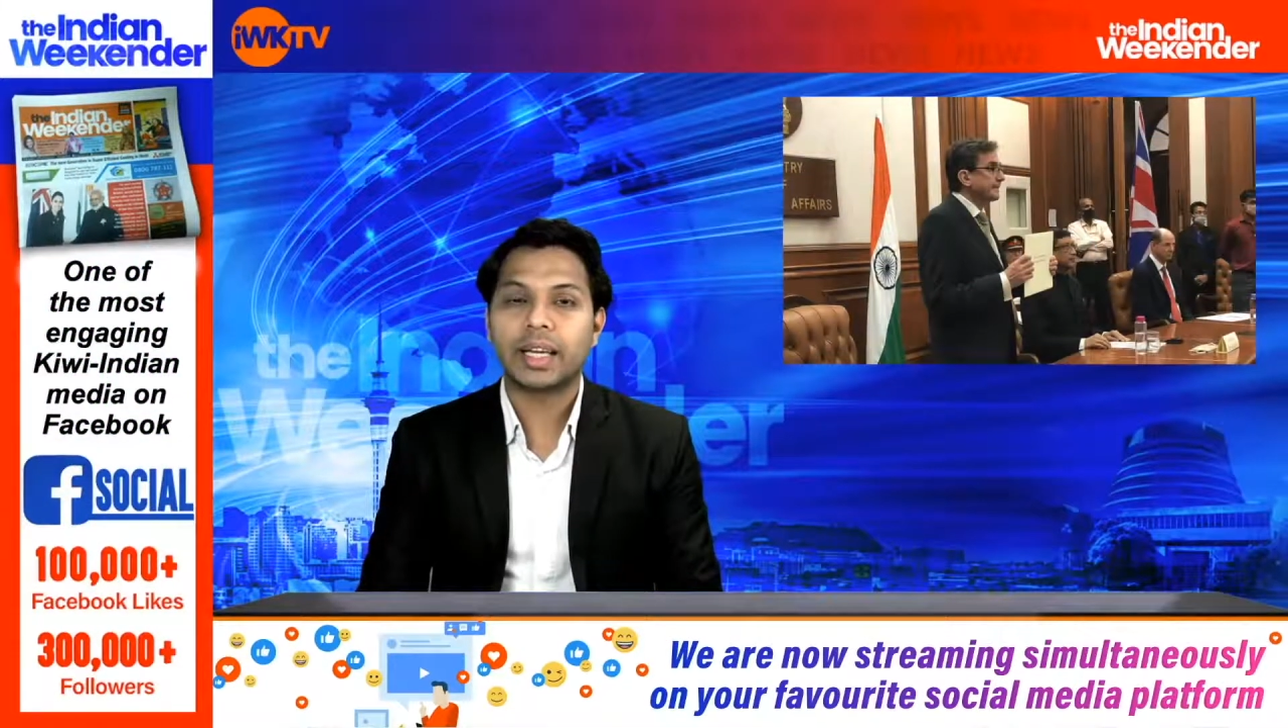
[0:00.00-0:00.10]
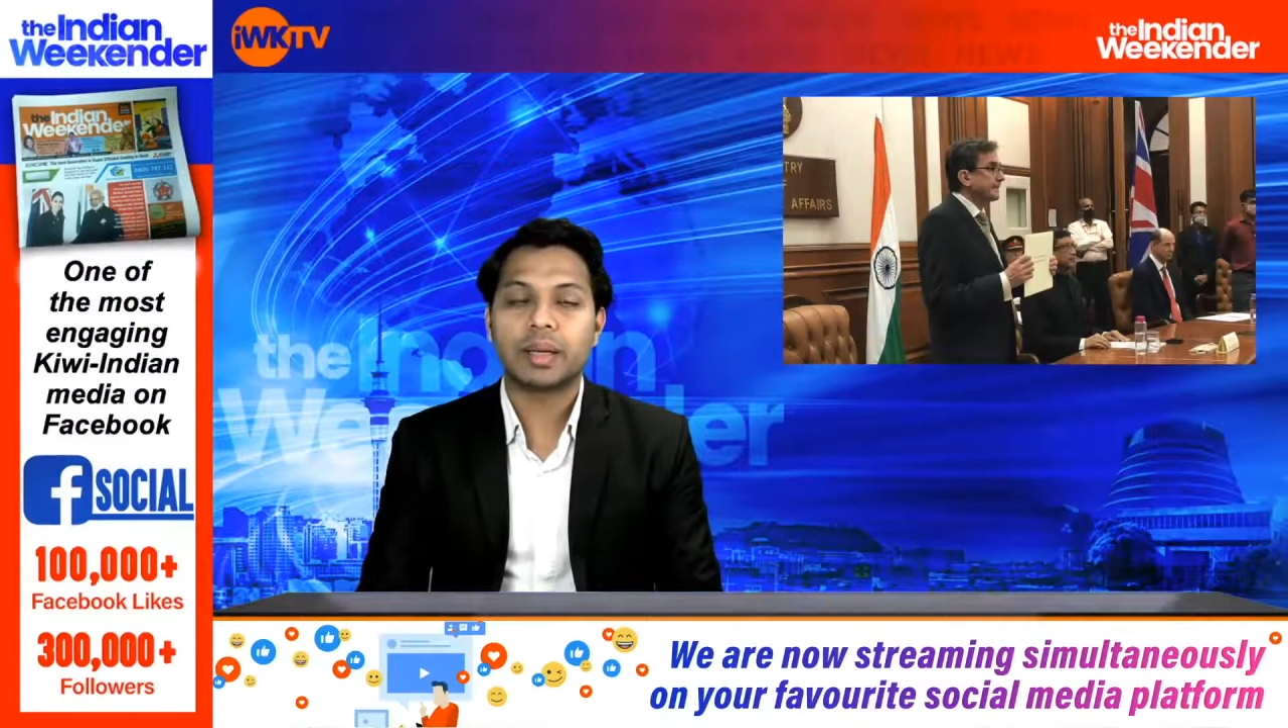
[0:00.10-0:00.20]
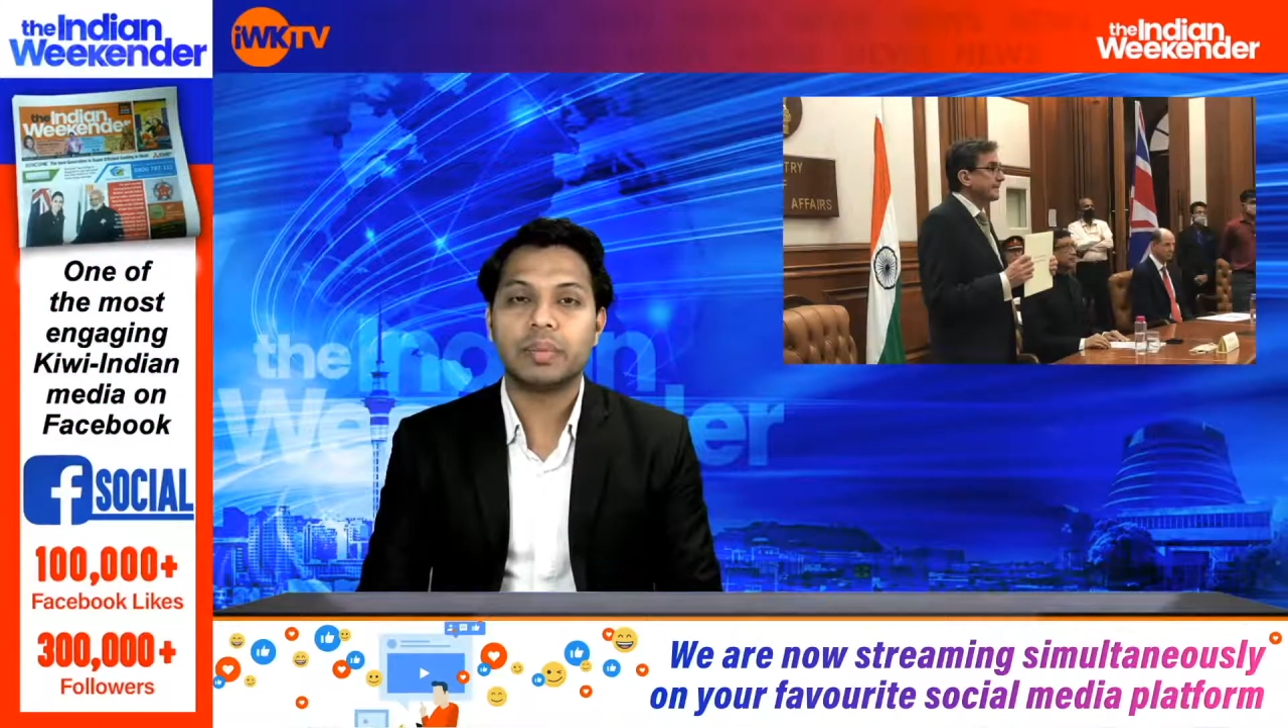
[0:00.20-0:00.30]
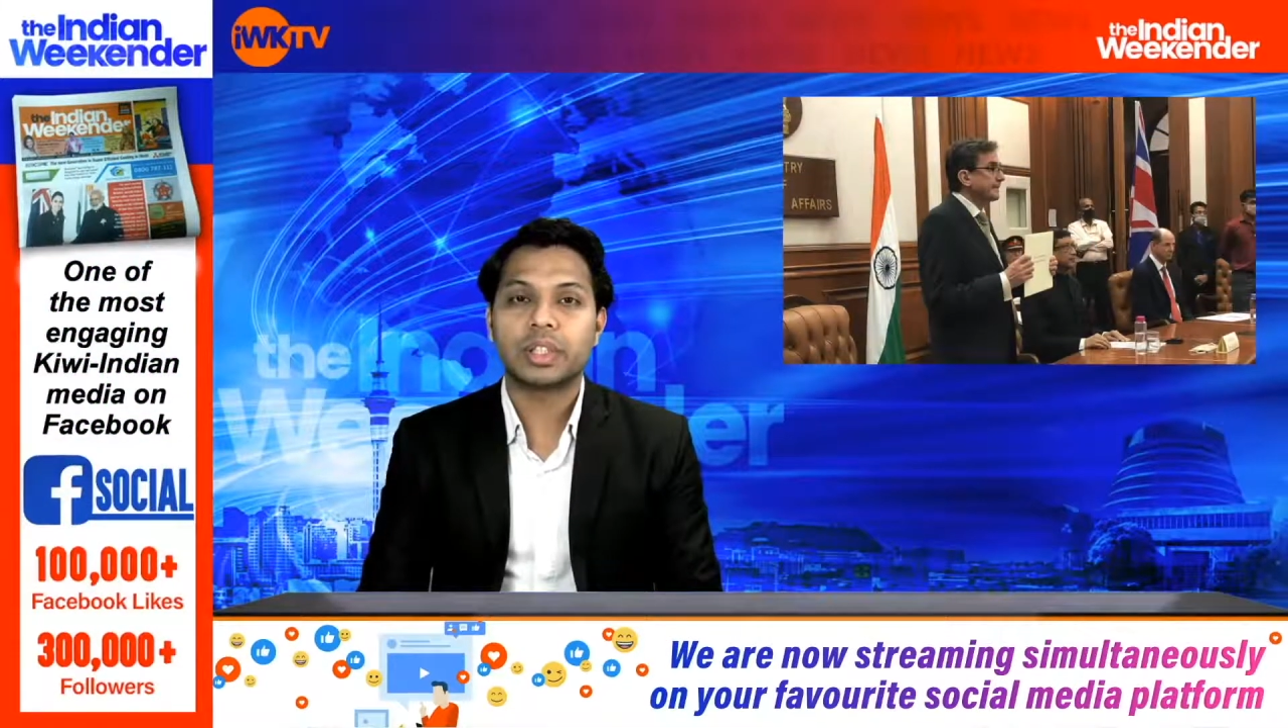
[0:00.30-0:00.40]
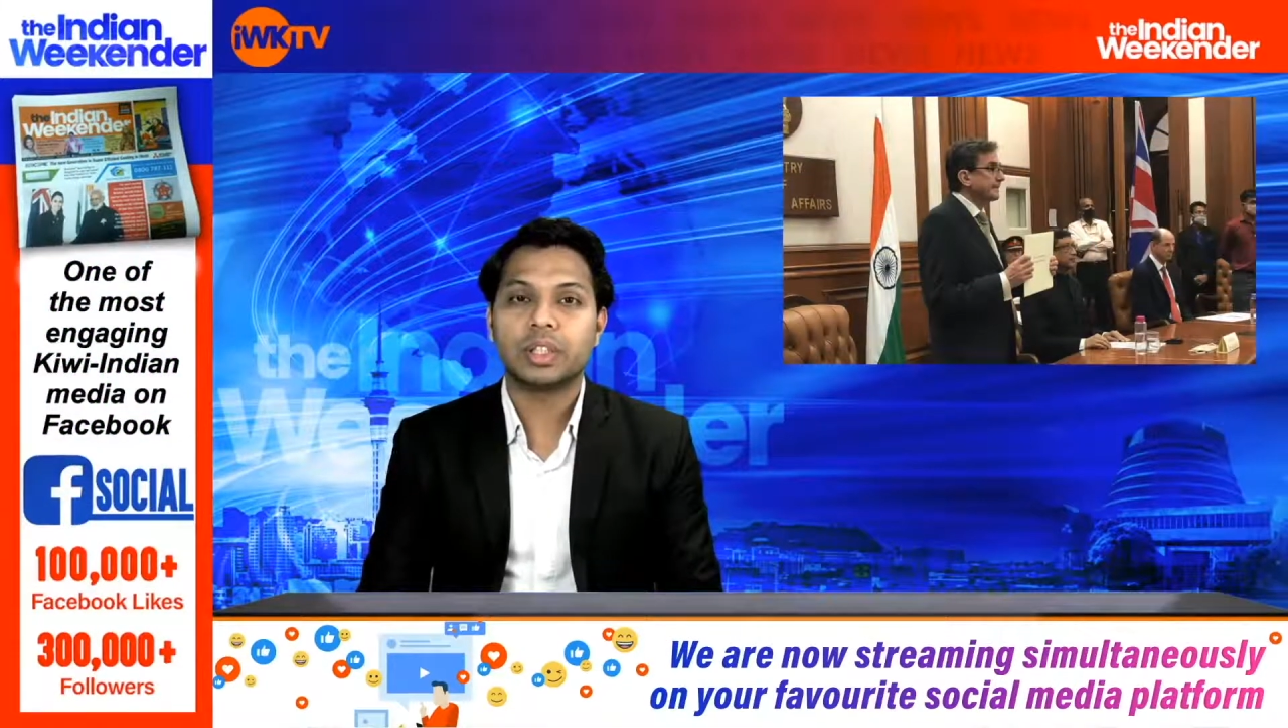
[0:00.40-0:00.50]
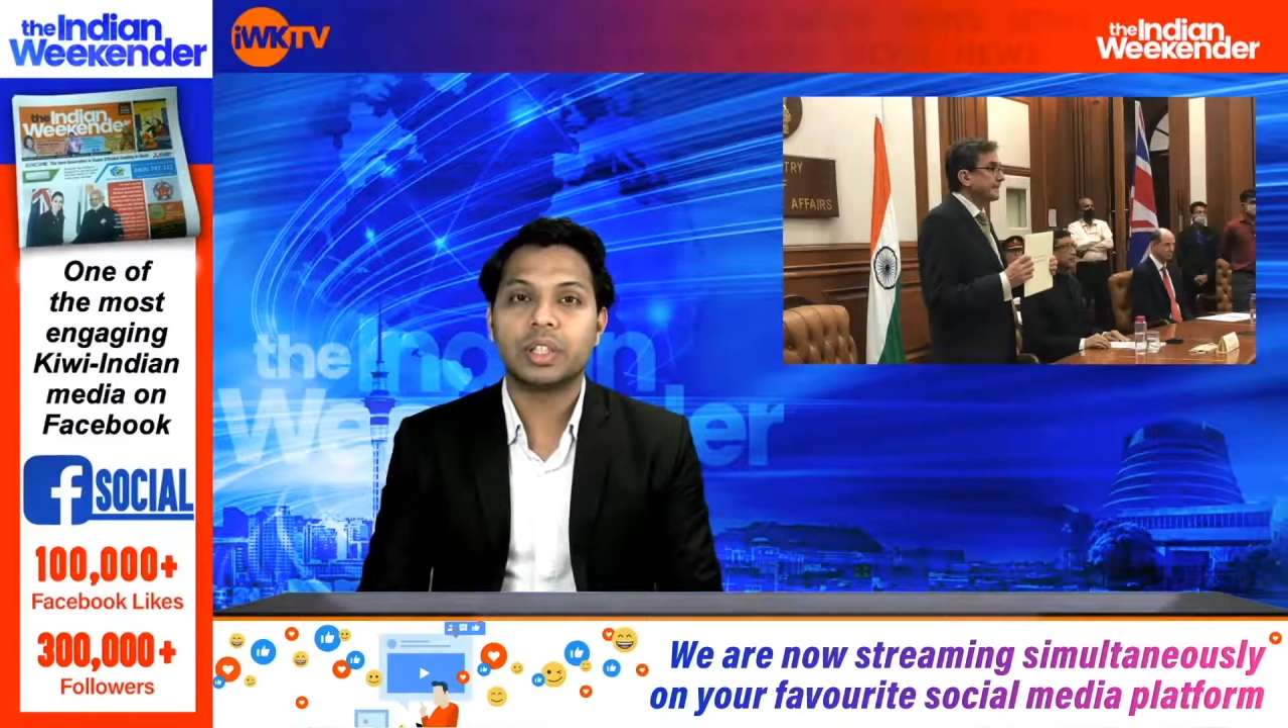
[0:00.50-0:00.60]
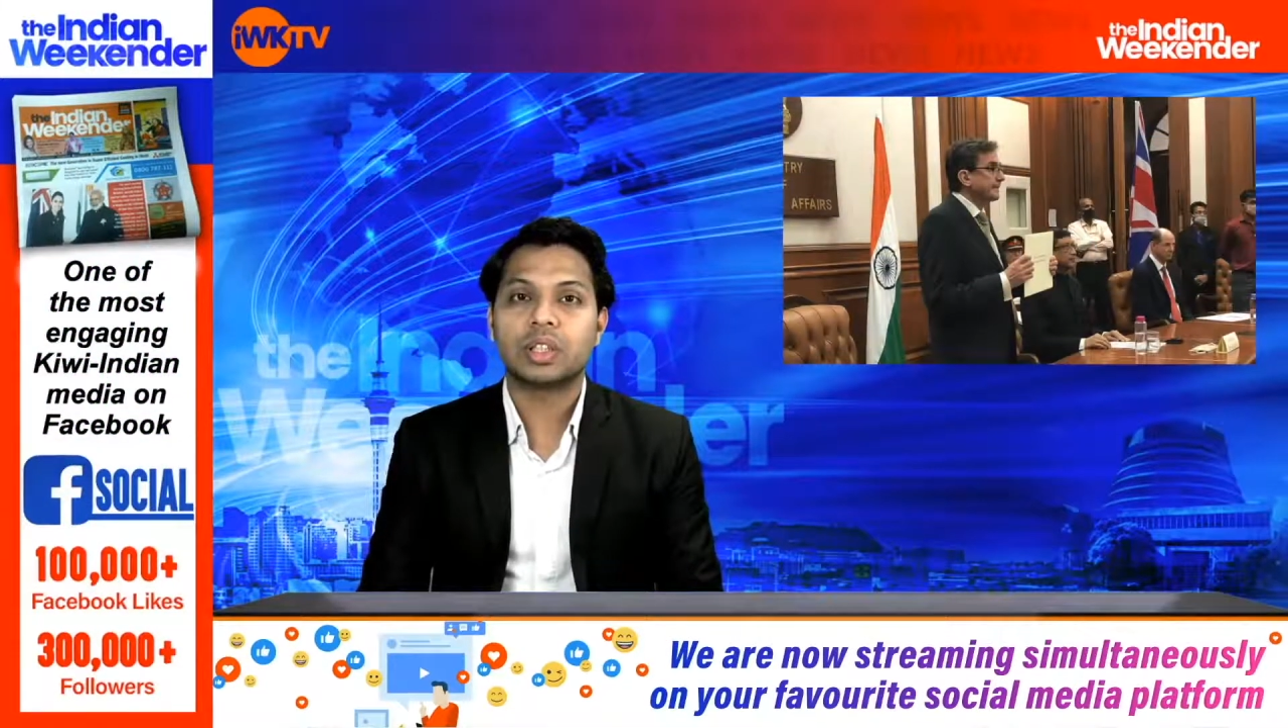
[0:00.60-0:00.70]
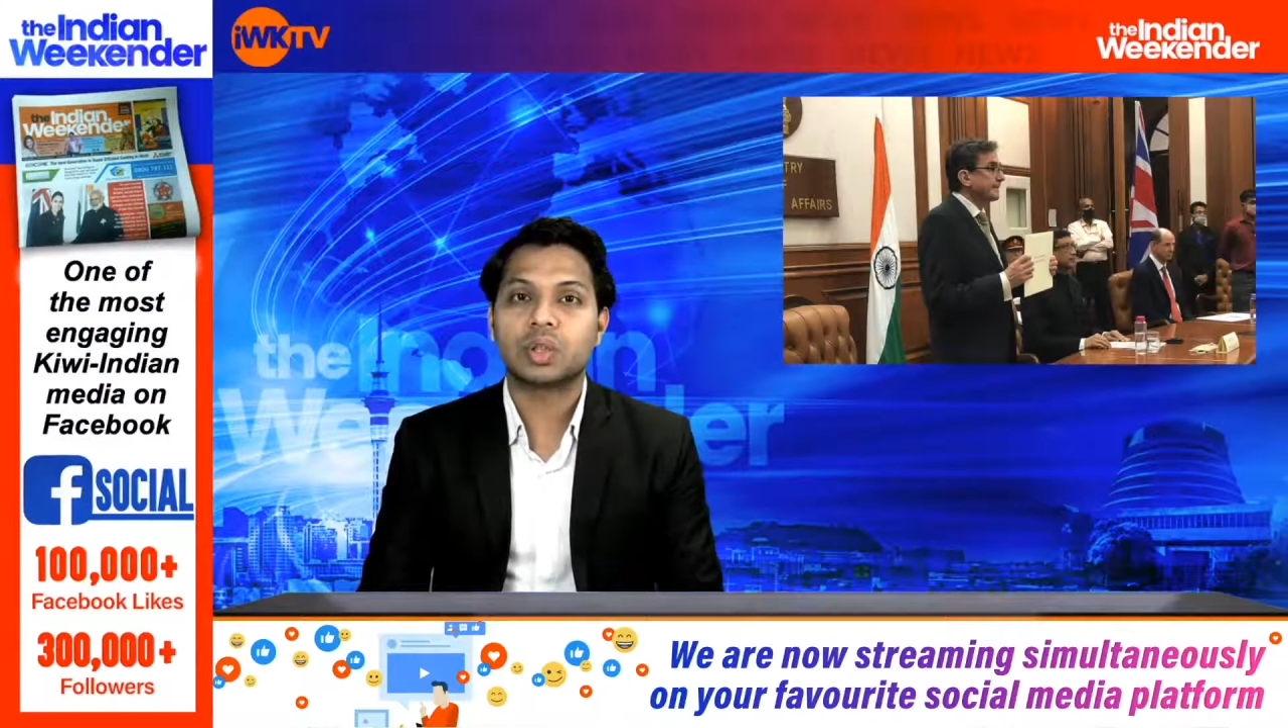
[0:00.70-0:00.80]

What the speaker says: Commissioner